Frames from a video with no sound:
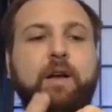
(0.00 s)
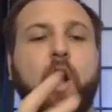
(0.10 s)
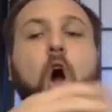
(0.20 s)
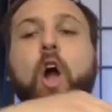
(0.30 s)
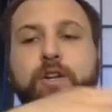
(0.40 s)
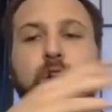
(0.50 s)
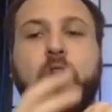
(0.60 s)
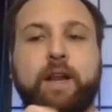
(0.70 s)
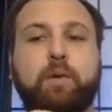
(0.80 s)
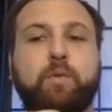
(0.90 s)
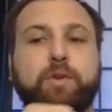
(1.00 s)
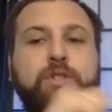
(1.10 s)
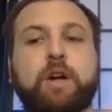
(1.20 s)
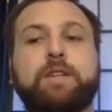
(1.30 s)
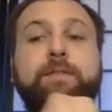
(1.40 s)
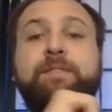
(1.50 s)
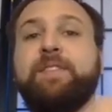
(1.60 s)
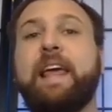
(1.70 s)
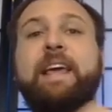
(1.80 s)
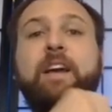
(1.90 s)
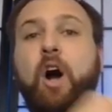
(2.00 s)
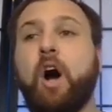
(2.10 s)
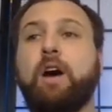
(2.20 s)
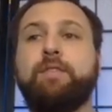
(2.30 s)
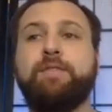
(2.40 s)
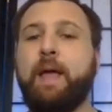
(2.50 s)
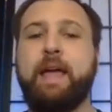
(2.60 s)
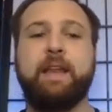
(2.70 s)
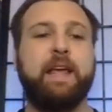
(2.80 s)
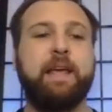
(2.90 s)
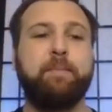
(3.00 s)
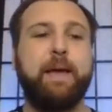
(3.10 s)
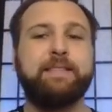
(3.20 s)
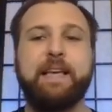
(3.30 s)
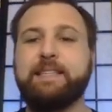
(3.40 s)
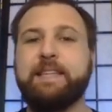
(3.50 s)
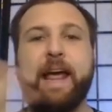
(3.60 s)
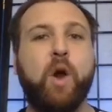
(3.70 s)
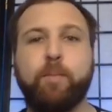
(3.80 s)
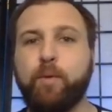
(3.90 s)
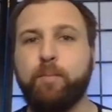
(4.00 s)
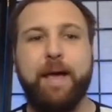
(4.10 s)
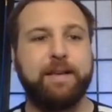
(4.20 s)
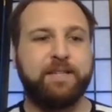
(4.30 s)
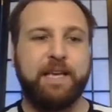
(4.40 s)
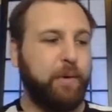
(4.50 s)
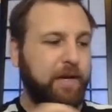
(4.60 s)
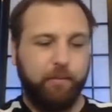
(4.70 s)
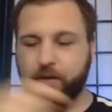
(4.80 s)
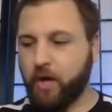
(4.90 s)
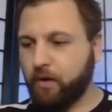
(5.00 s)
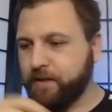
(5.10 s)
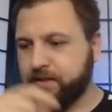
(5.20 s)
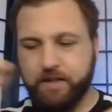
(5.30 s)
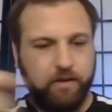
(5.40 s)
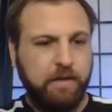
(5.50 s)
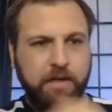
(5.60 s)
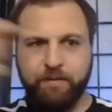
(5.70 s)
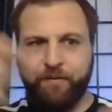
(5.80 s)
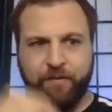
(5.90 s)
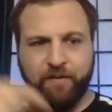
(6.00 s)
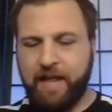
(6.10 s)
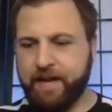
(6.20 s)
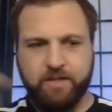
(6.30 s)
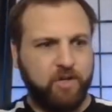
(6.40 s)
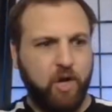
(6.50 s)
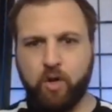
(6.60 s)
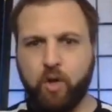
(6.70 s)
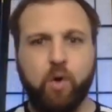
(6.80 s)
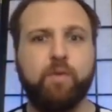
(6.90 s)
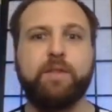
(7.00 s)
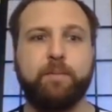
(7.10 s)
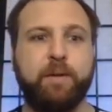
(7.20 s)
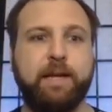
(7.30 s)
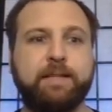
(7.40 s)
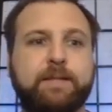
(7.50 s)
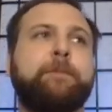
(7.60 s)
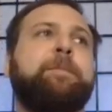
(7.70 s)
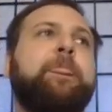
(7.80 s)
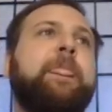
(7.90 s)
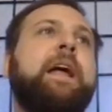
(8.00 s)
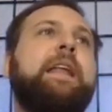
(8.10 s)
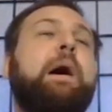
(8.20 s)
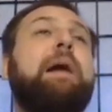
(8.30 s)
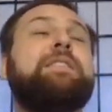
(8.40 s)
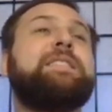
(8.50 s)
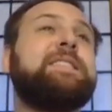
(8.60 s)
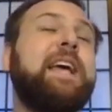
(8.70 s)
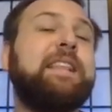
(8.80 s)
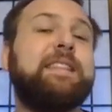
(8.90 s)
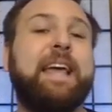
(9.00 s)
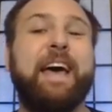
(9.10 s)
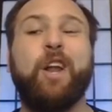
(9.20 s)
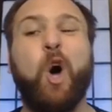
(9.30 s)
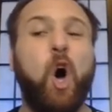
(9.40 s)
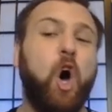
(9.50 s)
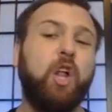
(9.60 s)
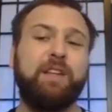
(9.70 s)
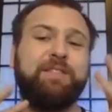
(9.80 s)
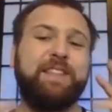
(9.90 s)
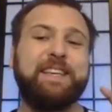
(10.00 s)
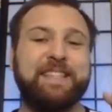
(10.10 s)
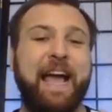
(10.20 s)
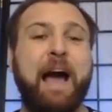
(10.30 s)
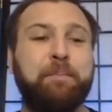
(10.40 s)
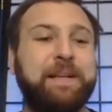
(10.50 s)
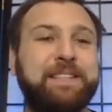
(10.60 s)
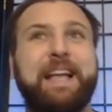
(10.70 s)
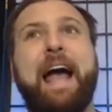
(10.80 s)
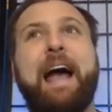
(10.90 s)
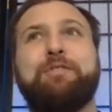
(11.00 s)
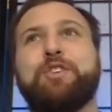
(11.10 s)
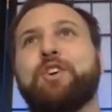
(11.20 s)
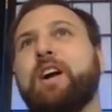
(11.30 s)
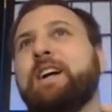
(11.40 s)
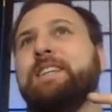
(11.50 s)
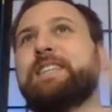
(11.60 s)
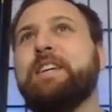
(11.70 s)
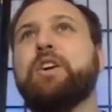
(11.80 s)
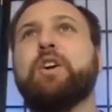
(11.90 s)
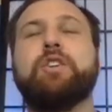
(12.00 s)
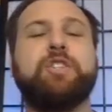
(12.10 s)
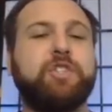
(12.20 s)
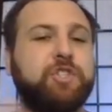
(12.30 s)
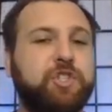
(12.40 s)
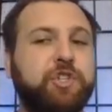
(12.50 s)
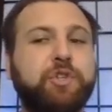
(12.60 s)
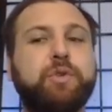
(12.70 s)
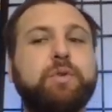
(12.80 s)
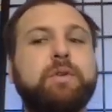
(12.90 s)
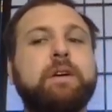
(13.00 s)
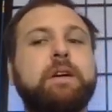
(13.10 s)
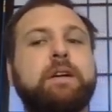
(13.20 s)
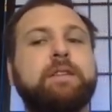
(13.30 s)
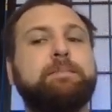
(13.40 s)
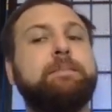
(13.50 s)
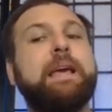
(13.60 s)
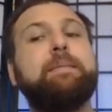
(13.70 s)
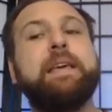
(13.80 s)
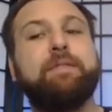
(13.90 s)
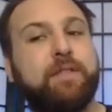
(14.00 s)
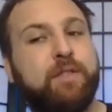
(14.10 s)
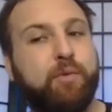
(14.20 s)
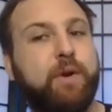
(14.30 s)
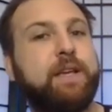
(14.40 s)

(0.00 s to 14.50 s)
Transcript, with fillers: art on it will start to flake off and it makes a terrible mess and you end up with all these little flakes all over the place. Now, having said that, all of this happens after a year to two, maybe even three